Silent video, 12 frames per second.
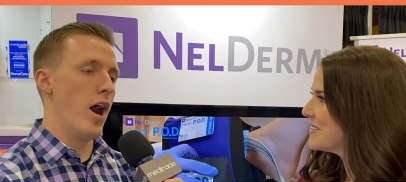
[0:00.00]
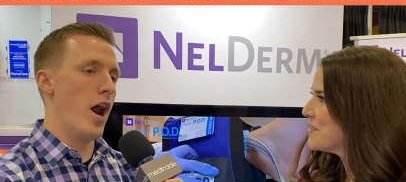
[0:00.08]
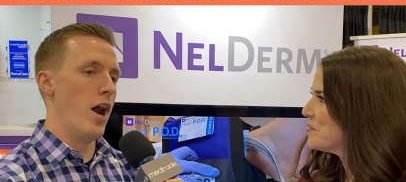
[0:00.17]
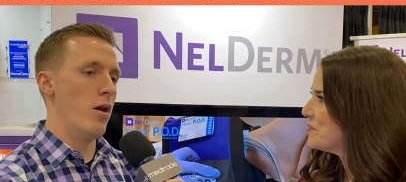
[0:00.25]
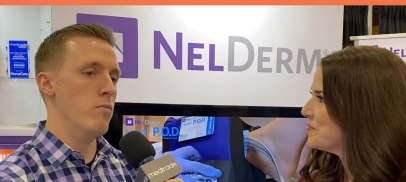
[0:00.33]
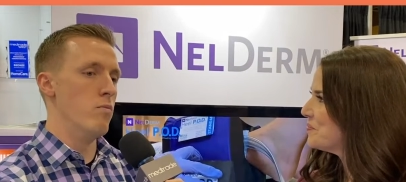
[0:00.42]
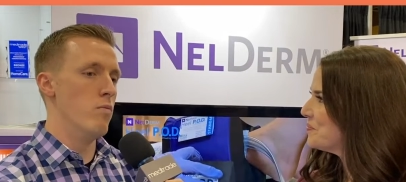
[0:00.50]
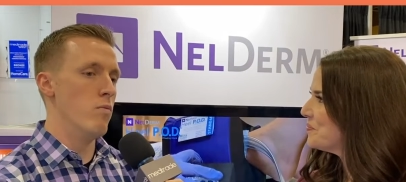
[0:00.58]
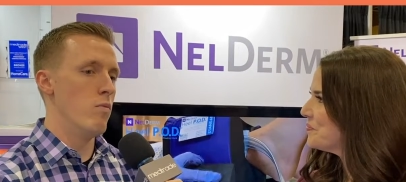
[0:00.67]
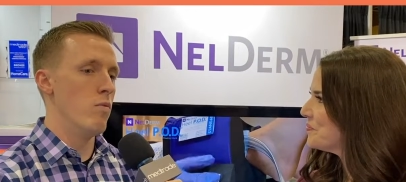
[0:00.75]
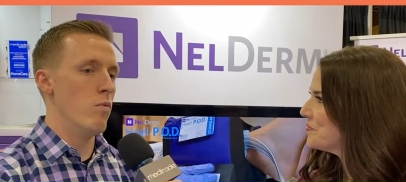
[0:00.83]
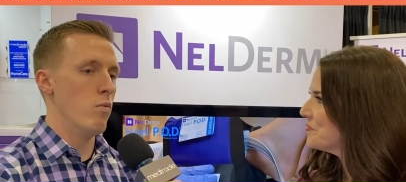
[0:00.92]
Speaker 1: Uh,
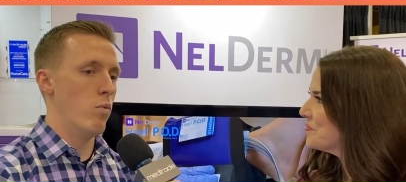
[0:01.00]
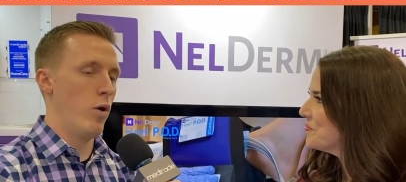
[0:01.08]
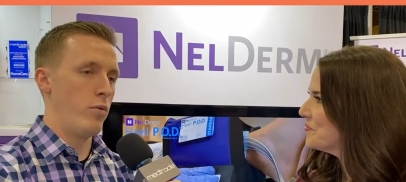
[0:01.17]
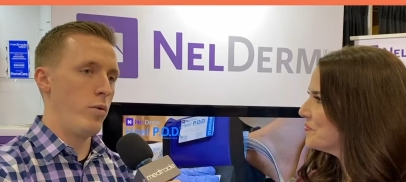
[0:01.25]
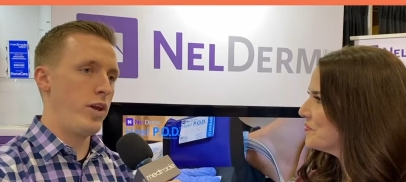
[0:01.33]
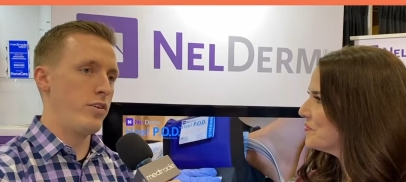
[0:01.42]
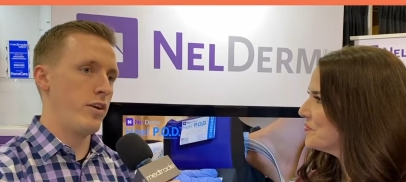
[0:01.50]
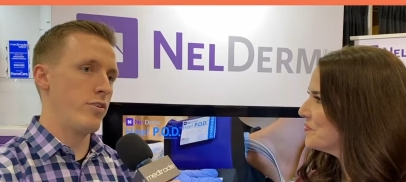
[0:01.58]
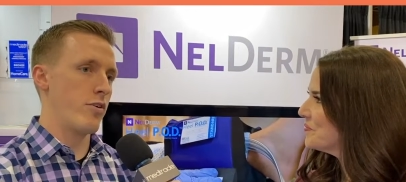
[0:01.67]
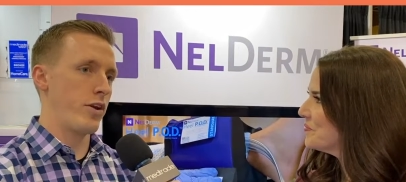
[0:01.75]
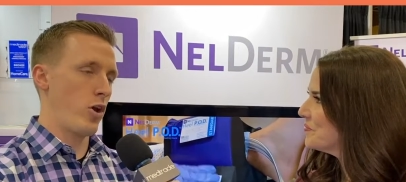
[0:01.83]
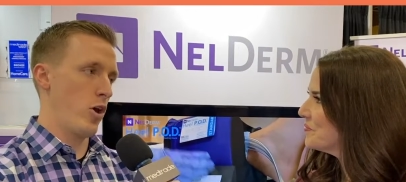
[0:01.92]
what we did
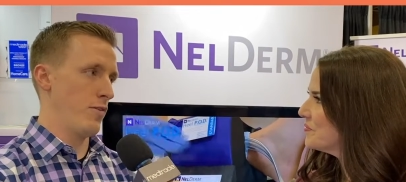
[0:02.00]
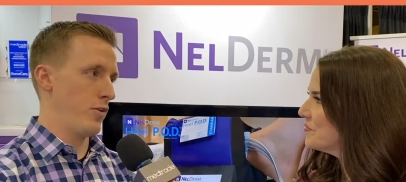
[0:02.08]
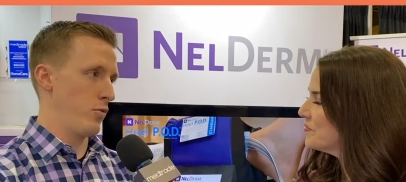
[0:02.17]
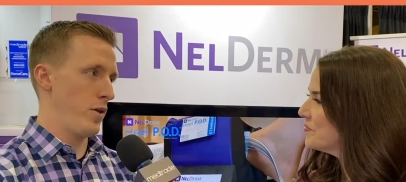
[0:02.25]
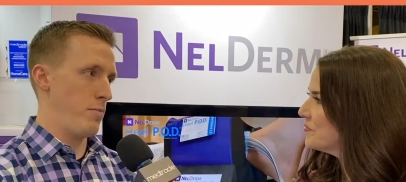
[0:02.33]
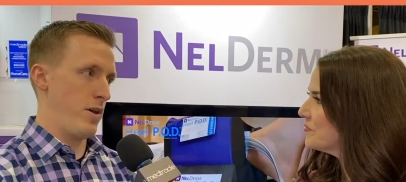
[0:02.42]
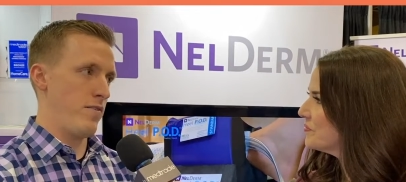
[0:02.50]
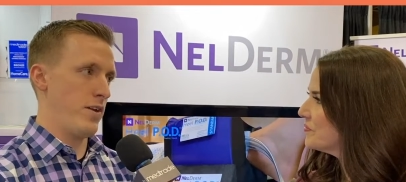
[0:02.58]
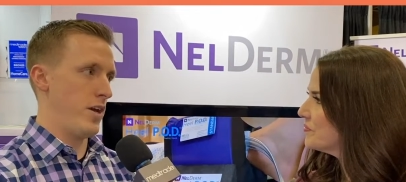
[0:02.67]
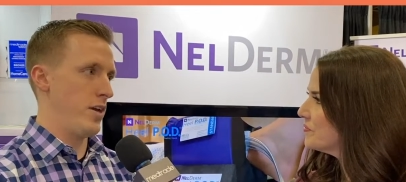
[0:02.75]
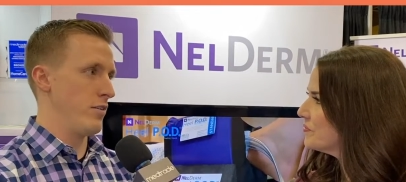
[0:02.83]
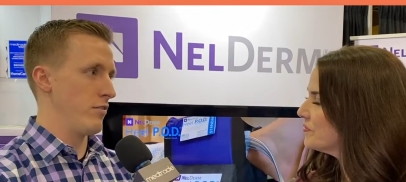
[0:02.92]
during COVID is we
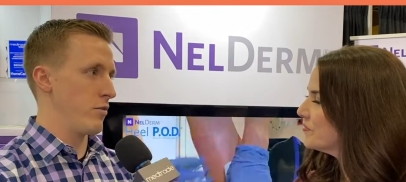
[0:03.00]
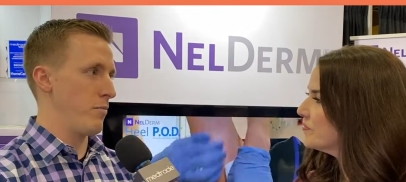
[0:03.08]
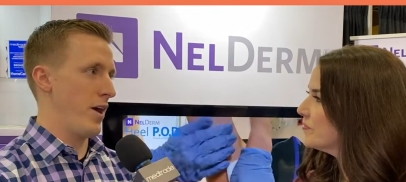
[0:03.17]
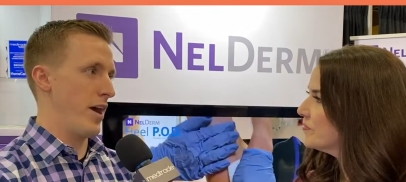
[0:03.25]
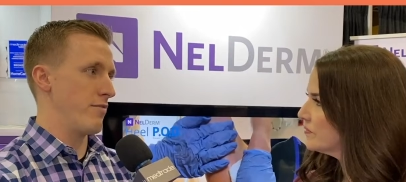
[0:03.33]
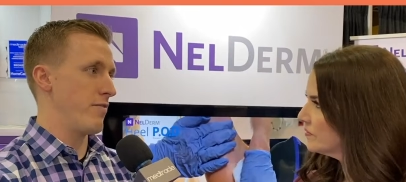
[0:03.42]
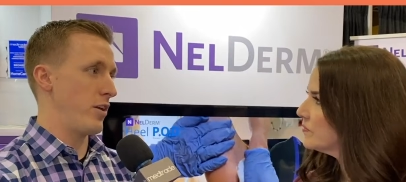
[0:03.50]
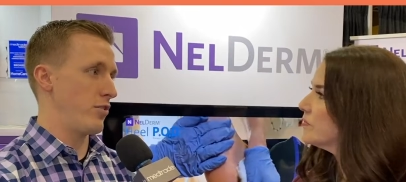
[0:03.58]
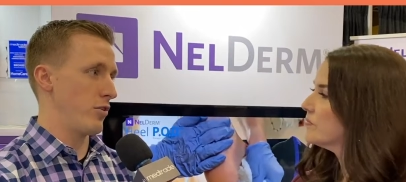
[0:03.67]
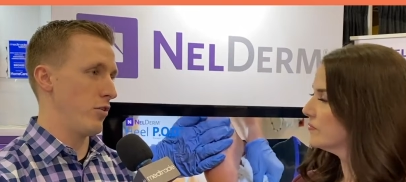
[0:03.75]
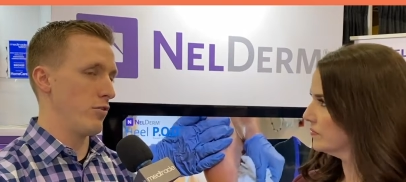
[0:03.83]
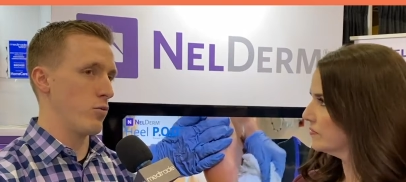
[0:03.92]
pivoted and supplied face
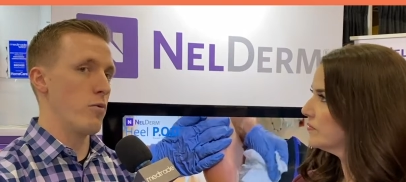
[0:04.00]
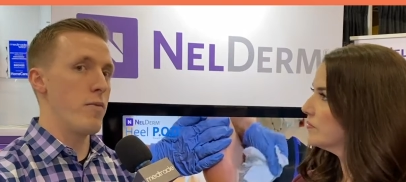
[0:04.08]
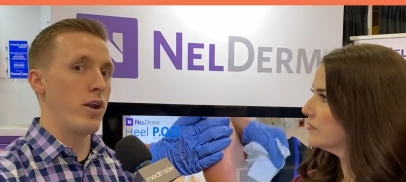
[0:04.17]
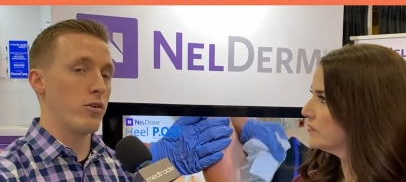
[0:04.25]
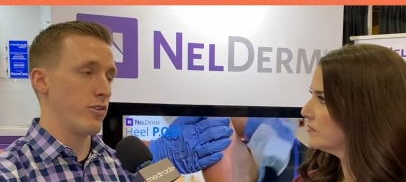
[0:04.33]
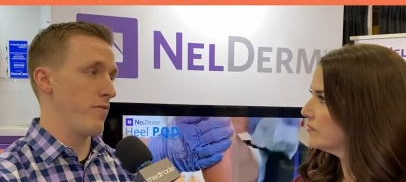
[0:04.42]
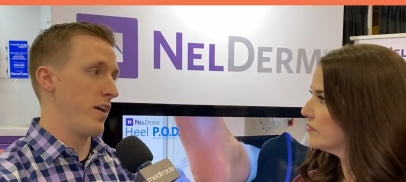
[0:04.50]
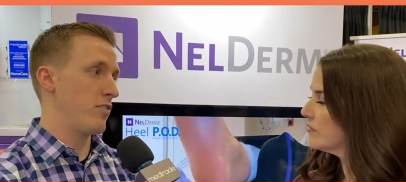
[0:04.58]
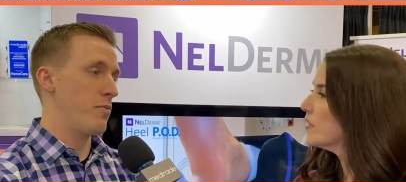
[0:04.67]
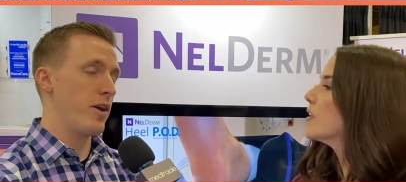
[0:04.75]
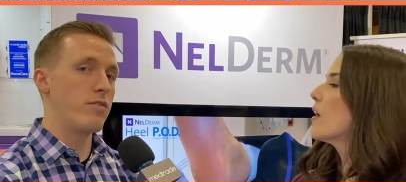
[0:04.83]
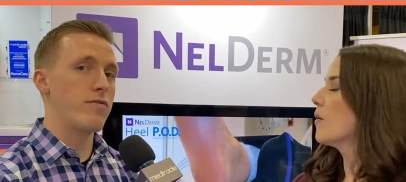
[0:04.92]
shields. We're a medical
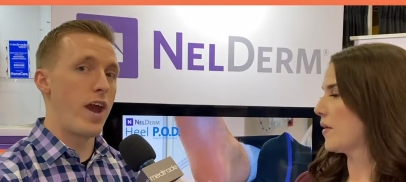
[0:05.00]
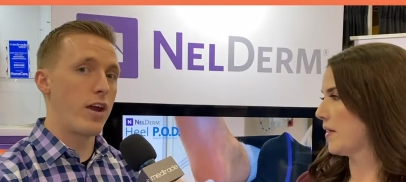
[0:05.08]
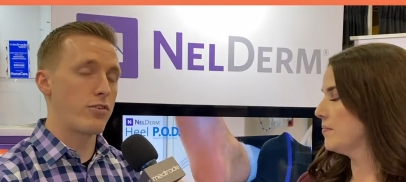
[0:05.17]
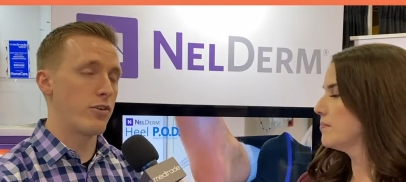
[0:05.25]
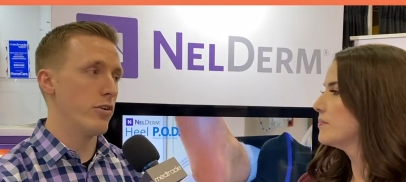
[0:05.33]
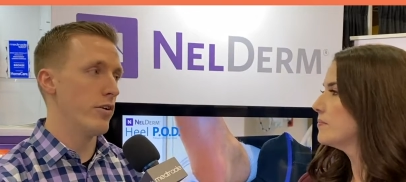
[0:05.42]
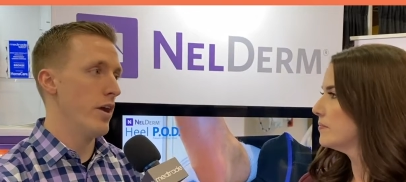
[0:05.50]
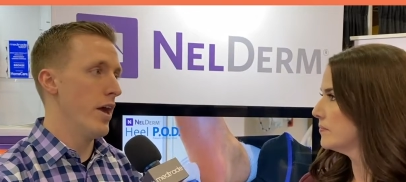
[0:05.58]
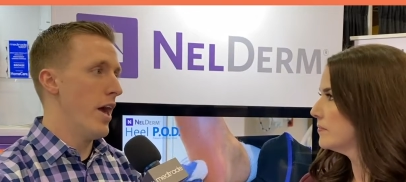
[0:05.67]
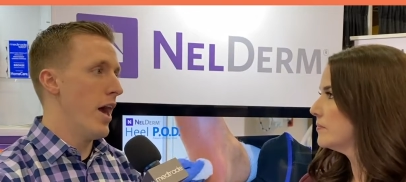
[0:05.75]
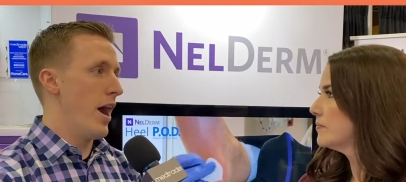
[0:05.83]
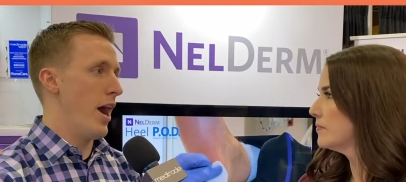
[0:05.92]
device manufacturer
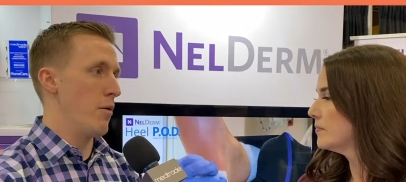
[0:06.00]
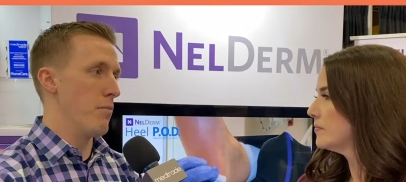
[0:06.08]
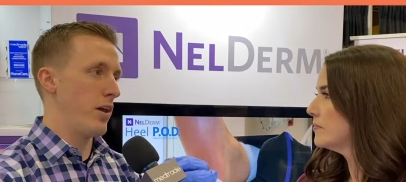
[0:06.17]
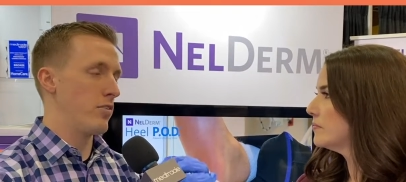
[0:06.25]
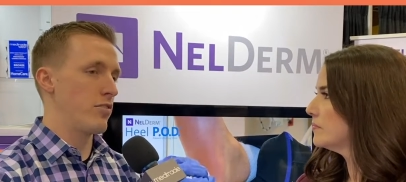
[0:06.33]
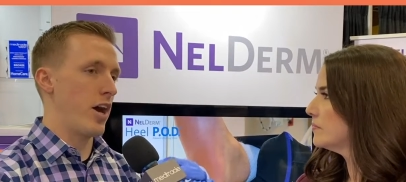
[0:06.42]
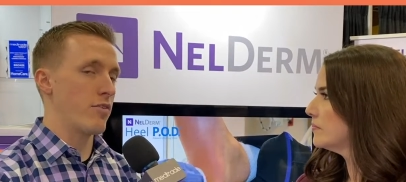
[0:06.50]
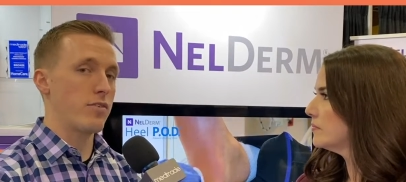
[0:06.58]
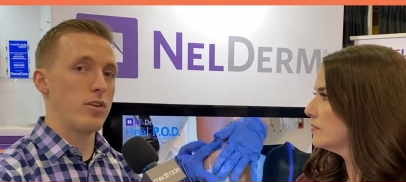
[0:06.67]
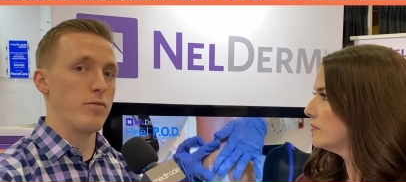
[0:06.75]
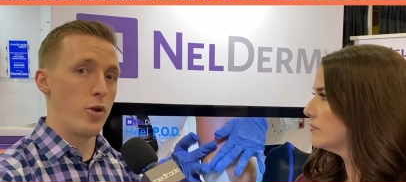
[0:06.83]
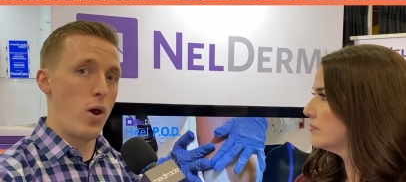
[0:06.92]
um, based out of
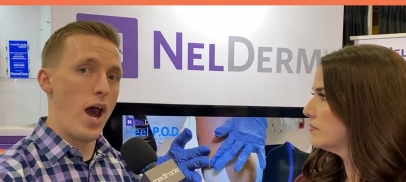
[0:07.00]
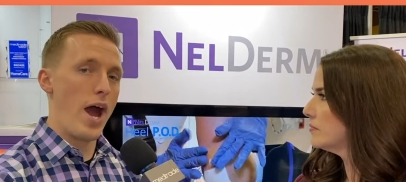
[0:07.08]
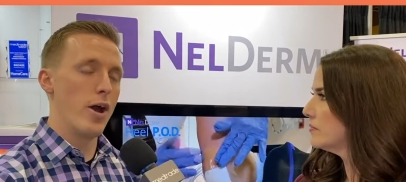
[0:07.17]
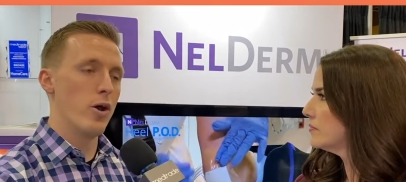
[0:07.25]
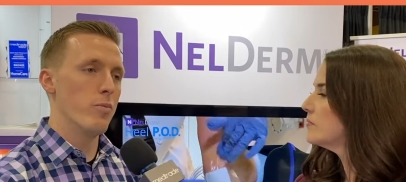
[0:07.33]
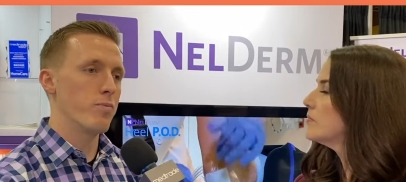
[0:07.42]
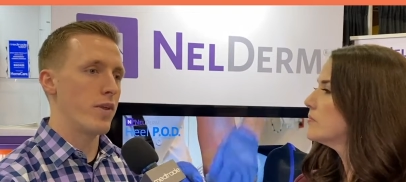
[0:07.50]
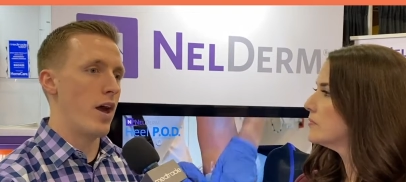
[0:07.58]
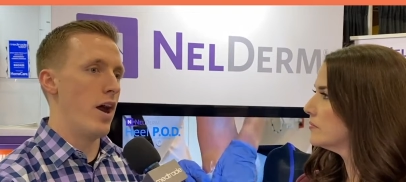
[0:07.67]
Cleveland, Ohio.